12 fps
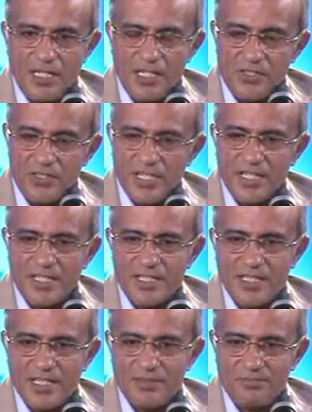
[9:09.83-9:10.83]
Let's take
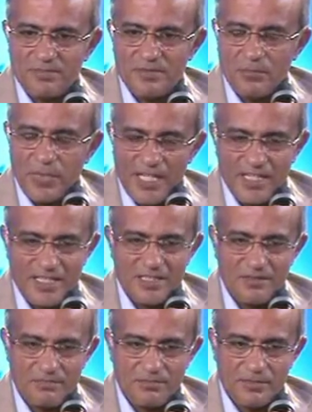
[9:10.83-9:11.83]

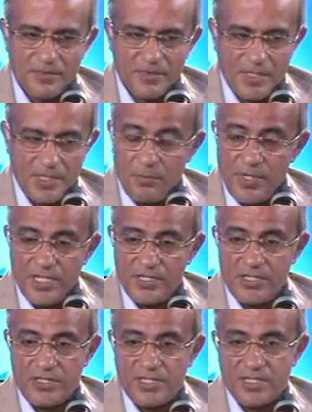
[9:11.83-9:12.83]
planet. Peter
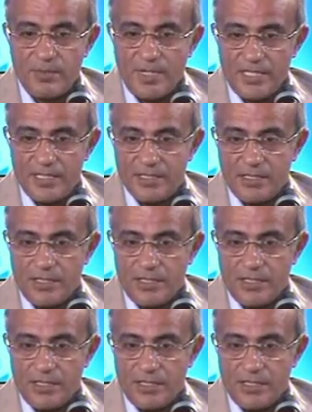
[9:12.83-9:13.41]
just explained,